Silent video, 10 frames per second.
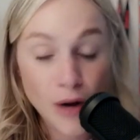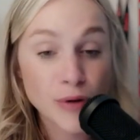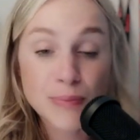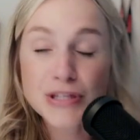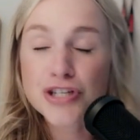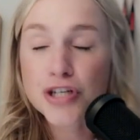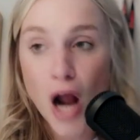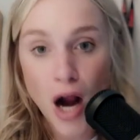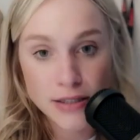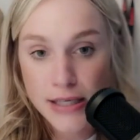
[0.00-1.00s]
I would be
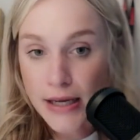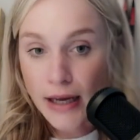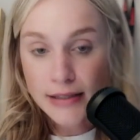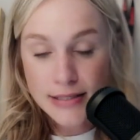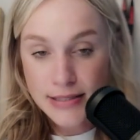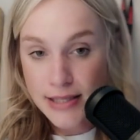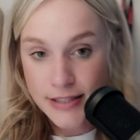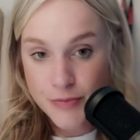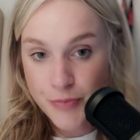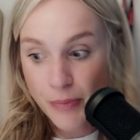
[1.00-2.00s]
shocked to see
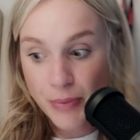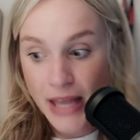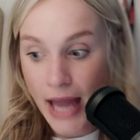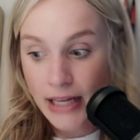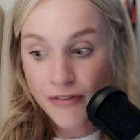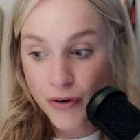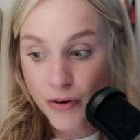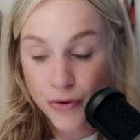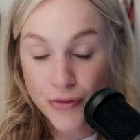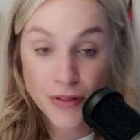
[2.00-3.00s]
that spread be any
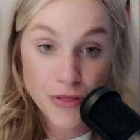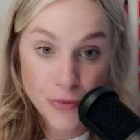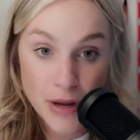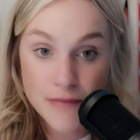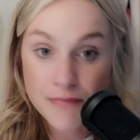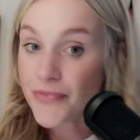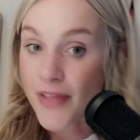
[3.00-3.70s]
further than three.